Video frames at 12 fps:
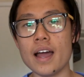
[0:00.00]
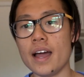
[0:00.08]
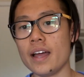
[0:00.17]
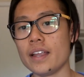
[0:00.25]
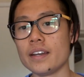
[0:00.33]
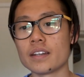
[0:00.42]

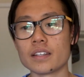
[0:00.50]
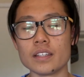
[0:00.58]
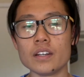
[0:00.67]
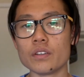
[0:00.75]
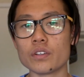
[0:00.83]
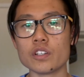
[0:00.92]
and you
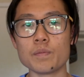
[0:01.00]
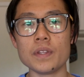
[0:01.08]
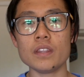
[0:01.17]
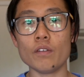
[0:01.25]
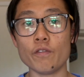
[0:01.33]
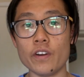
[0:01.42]
know there's
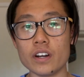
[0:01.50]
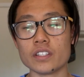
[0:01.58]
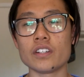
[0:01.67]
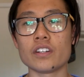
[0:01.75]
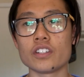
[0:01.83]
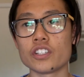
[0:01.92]
been their fair
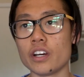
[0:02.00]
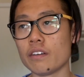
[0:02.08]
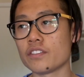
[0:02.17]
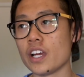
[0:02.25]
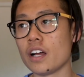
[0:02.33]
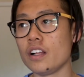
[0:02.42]
share
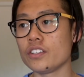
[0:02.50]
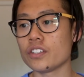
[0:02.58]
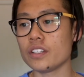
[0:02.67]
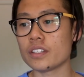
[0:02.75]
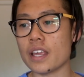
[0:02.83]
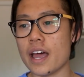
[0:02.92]
of
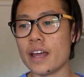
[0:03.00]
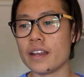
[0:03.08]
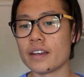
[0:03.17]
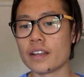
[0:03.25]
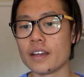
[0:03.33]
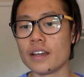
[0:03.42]
challenges,
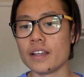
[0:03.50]
and